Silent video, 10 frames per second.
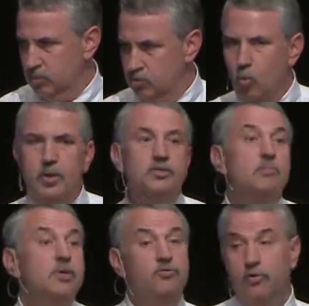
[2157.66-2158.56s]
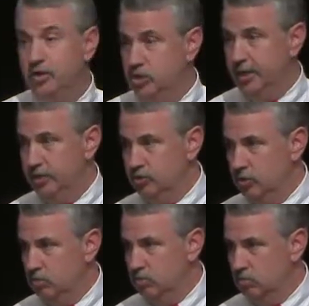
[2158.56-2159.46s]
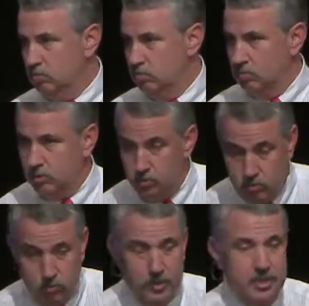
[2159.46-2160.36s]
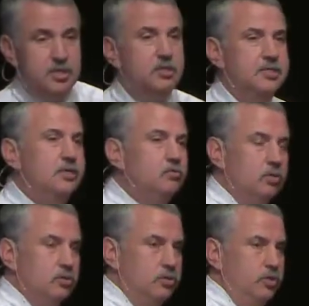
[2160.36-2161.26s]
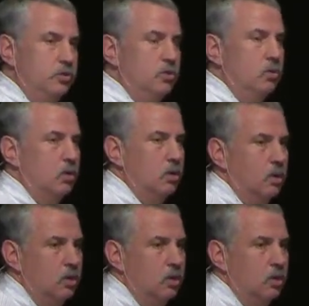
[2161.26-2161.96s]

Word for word: So what does it mean for education? It's really, I think, central to your